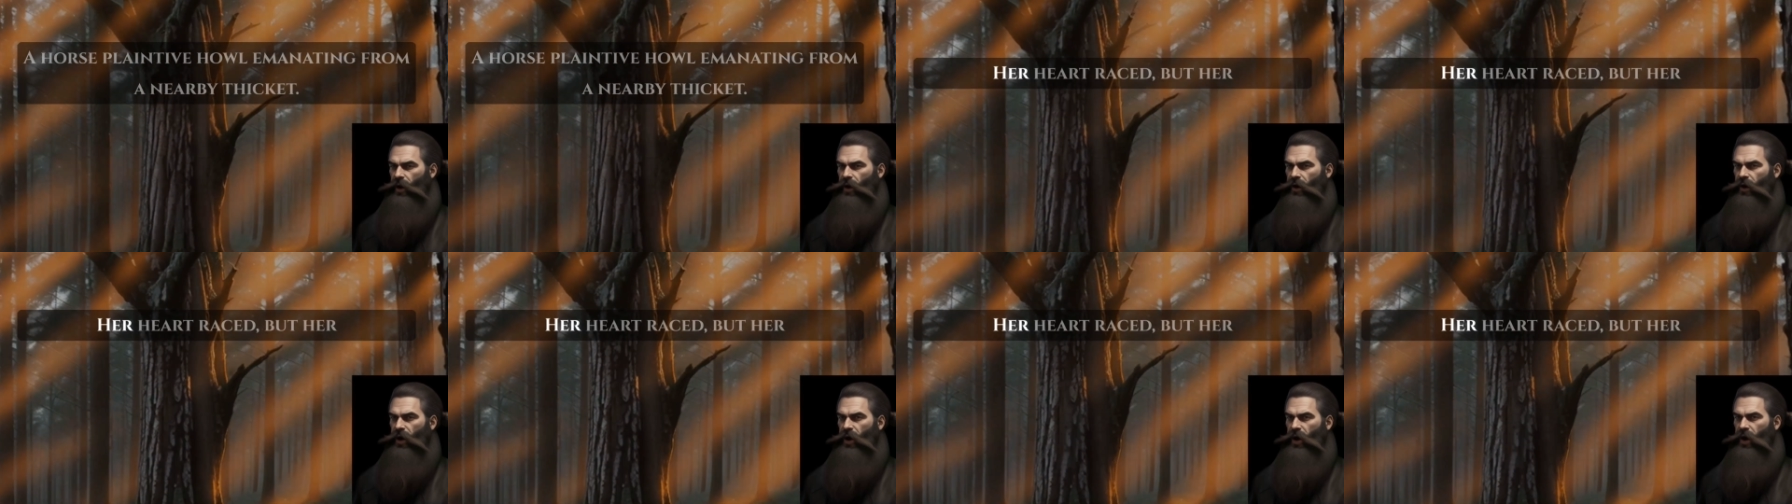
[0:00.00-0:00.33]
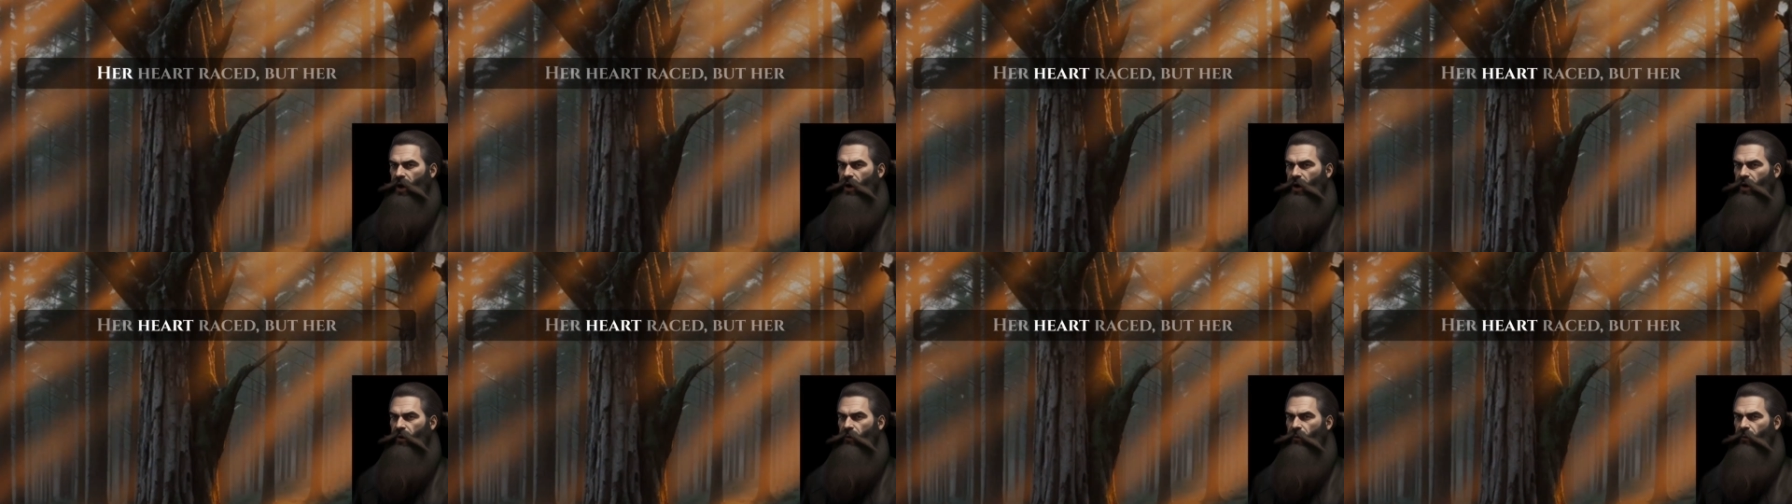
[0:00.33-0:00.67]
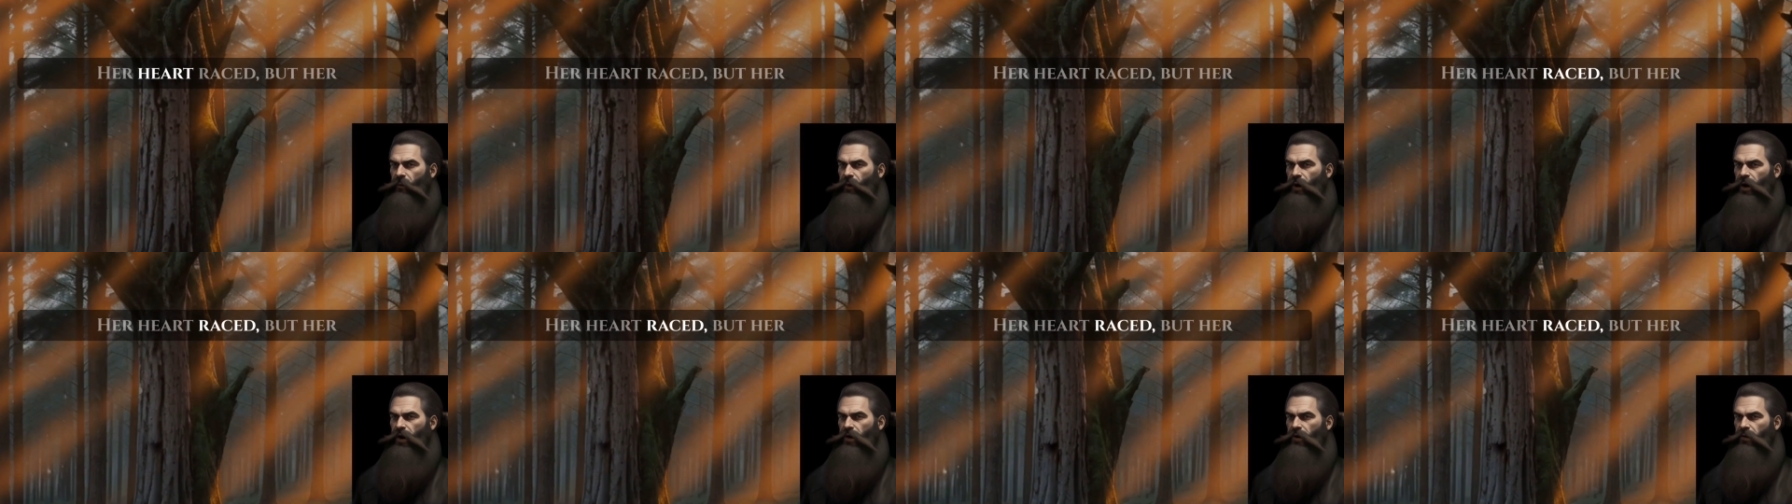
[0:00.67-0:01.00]
Her heart
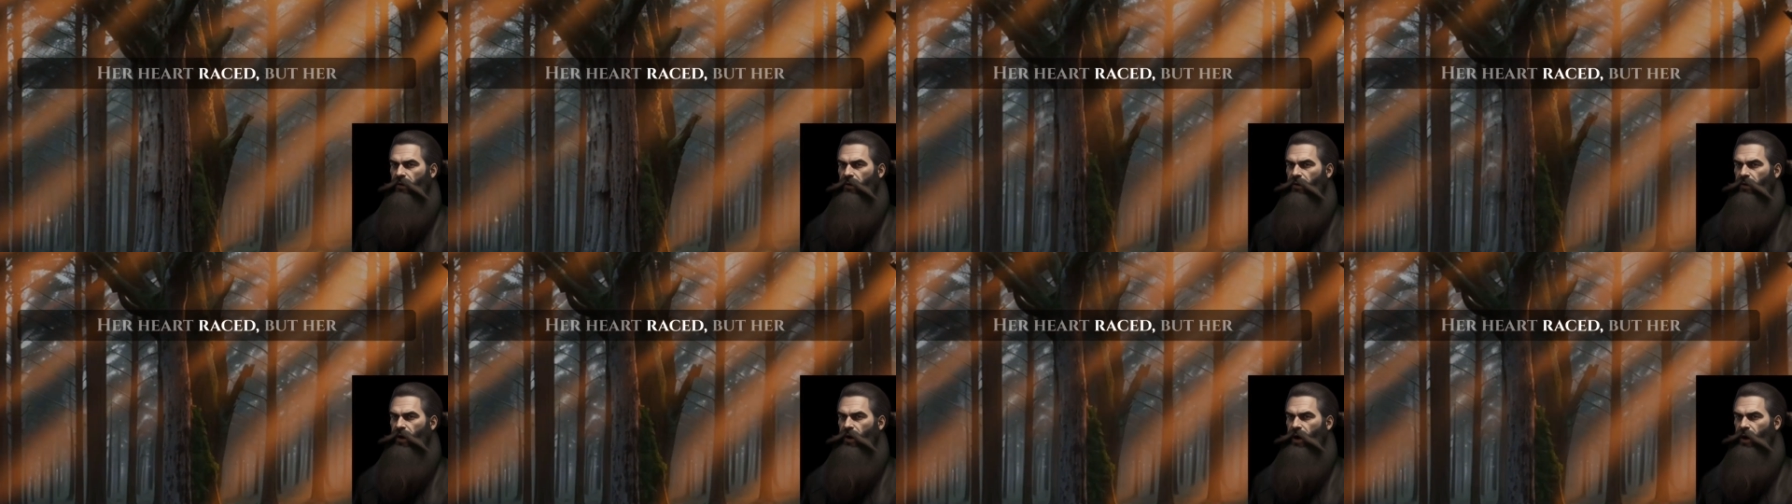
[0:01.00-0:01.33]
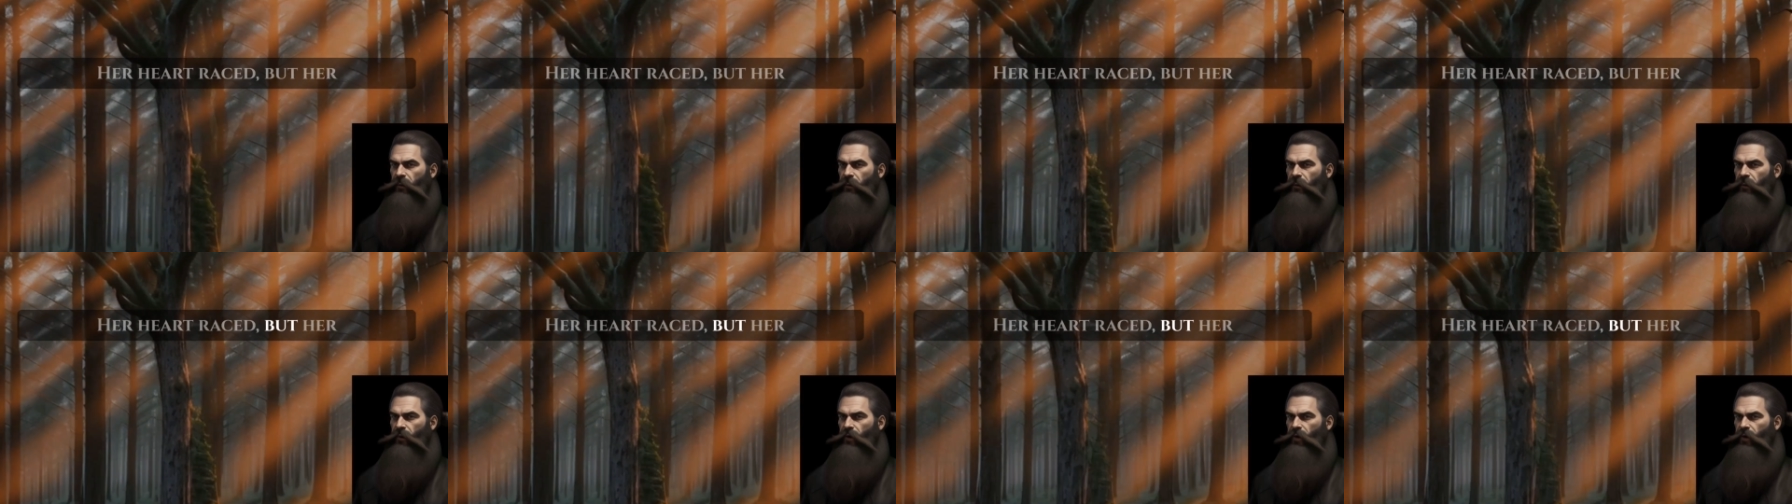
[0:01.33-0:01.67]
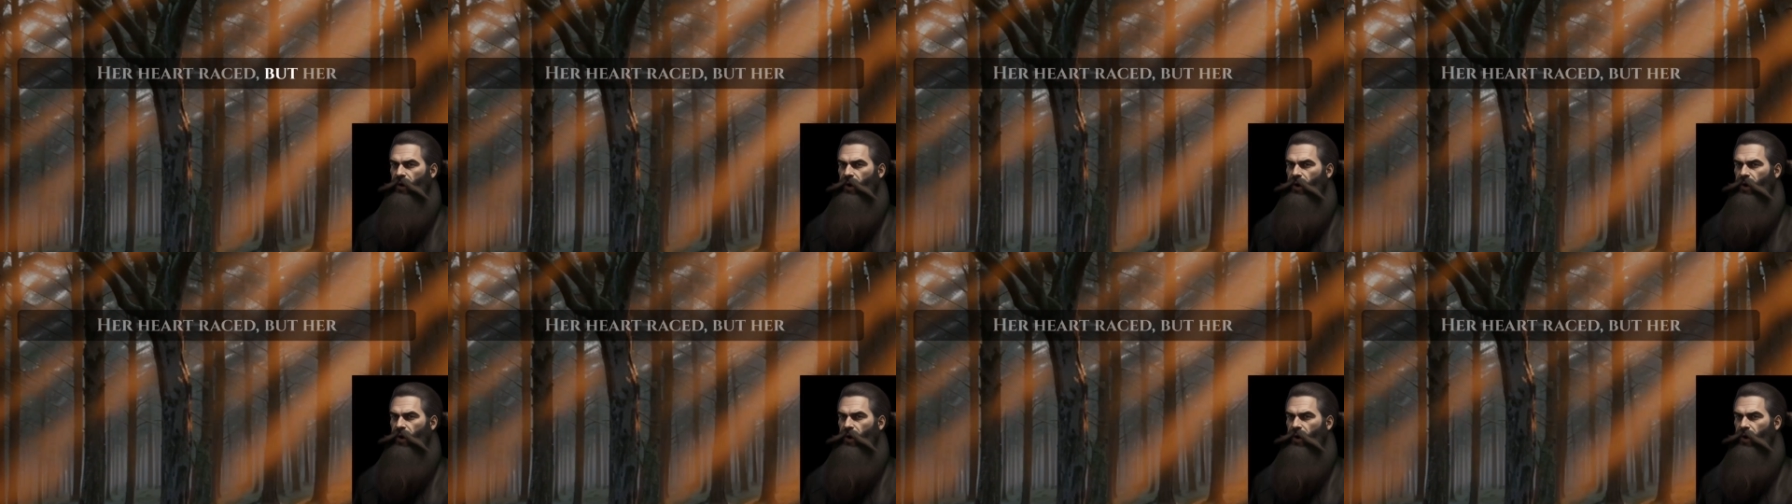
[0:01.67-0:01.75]
raced, but her